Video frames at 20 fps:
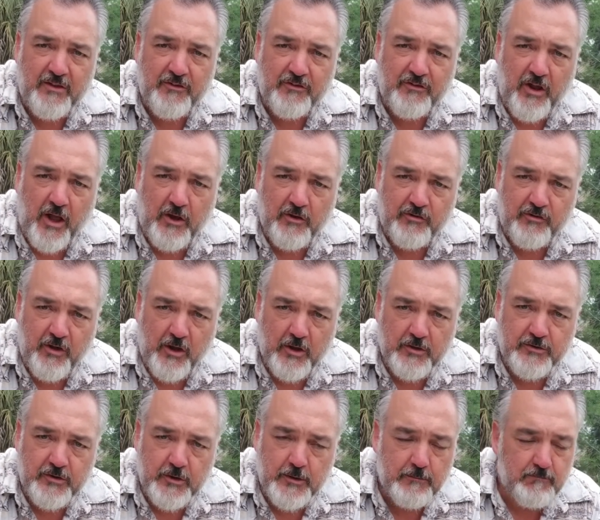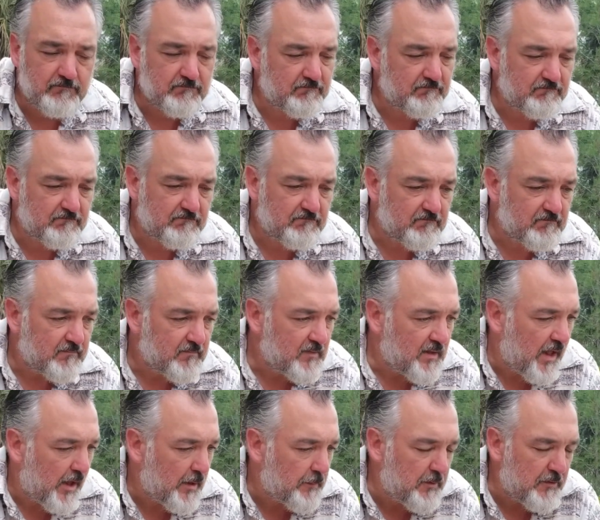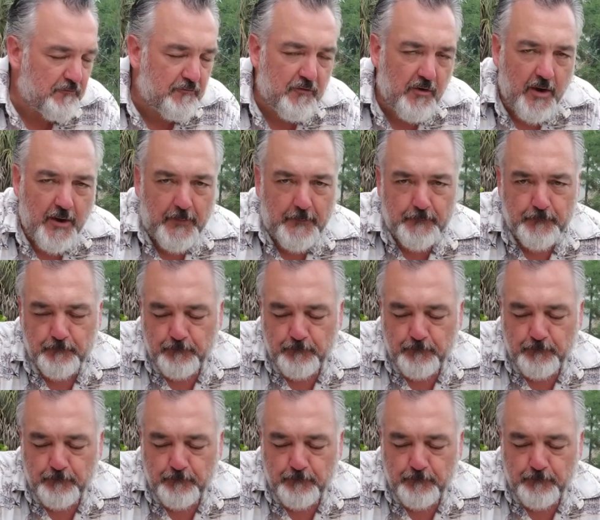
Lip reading: style shelter. I'd have been fine.